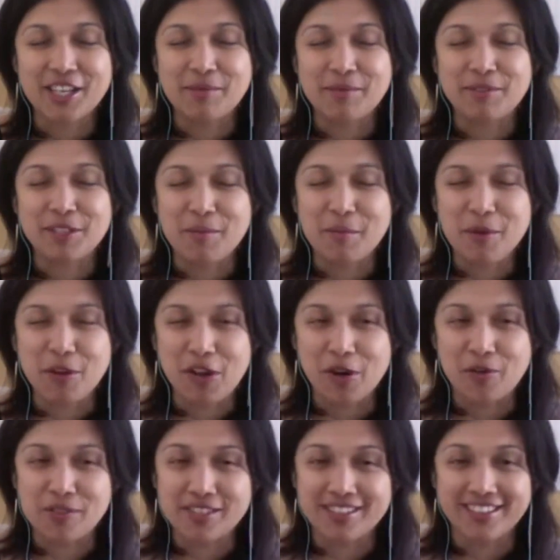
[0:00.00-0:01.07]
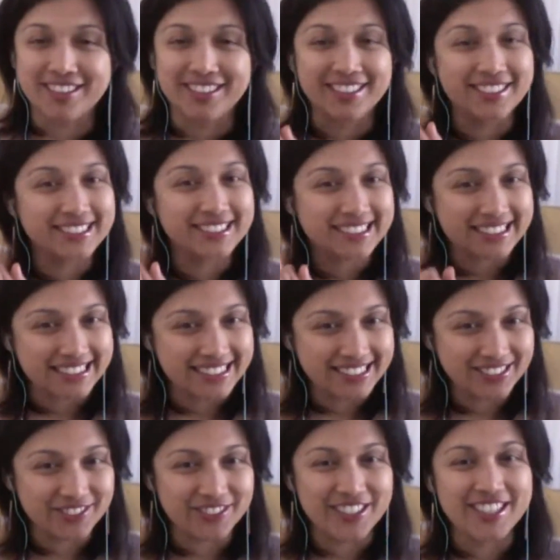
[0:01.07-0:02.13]
symbol. And I was like,
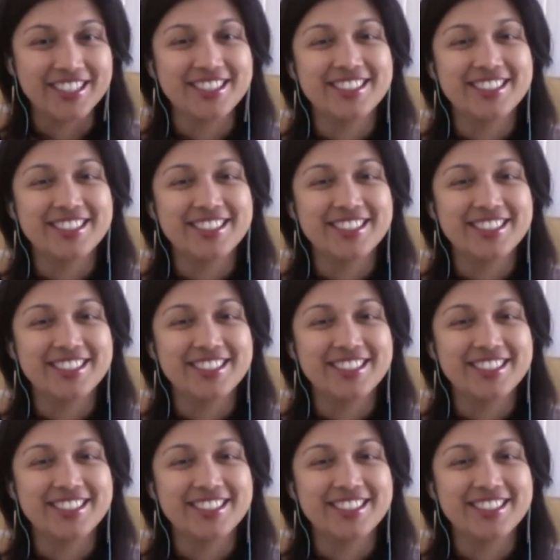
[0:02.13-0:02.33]
right on,